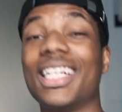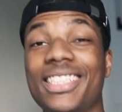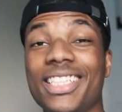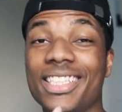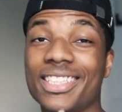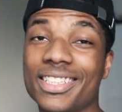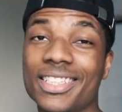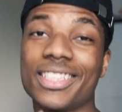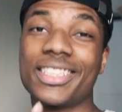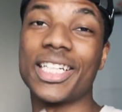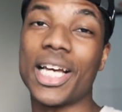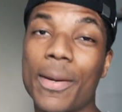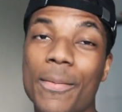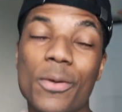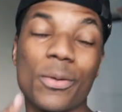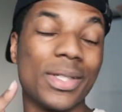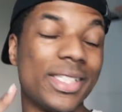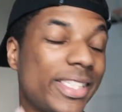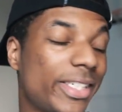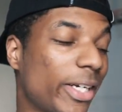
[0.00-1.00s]
I seasoned the
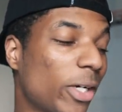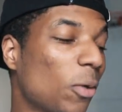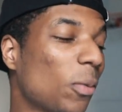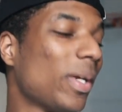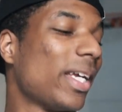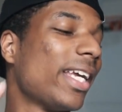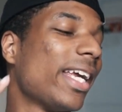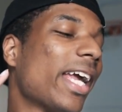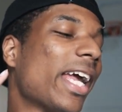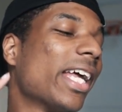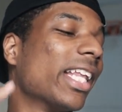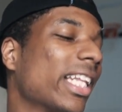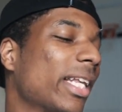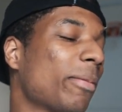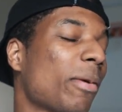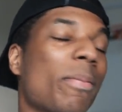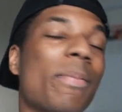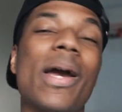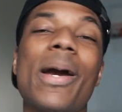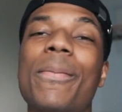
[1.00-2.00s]
salmon with dill weed and
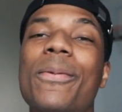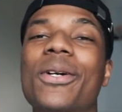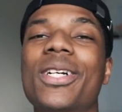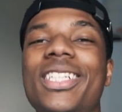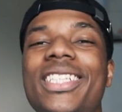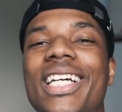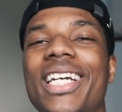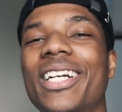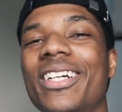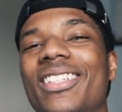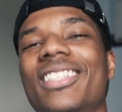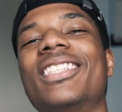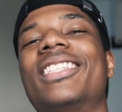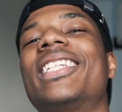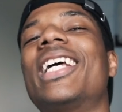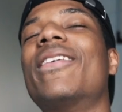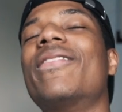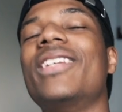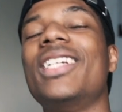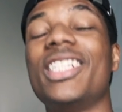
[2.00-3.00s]
lemon pepper. Shout out to
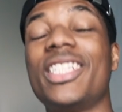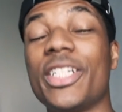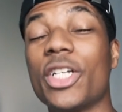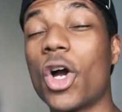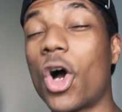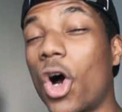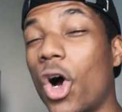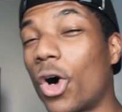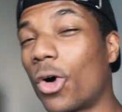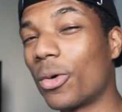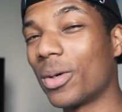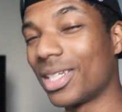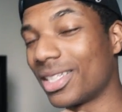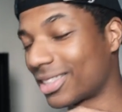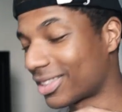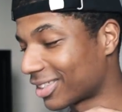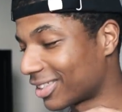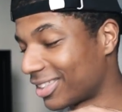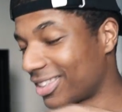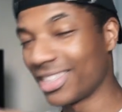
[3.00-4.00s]
Stephanie. She
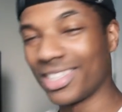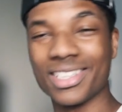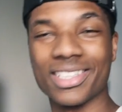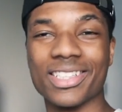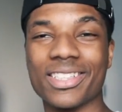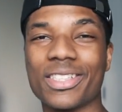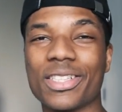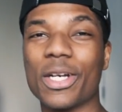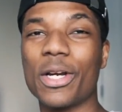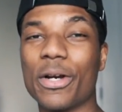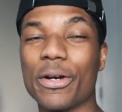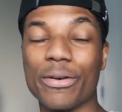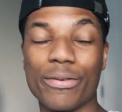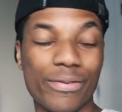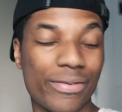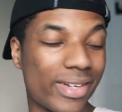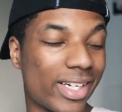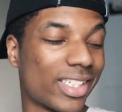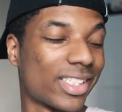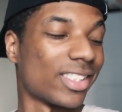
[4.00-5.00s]
always seasons her
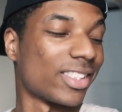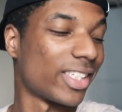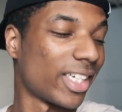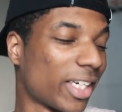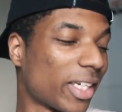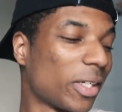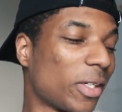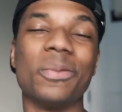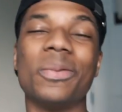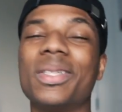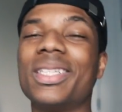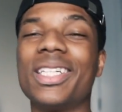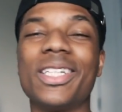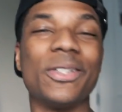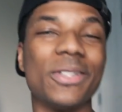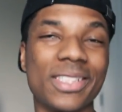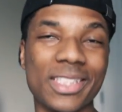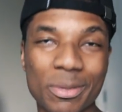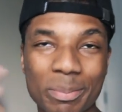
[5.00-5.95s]
fish and chicken with those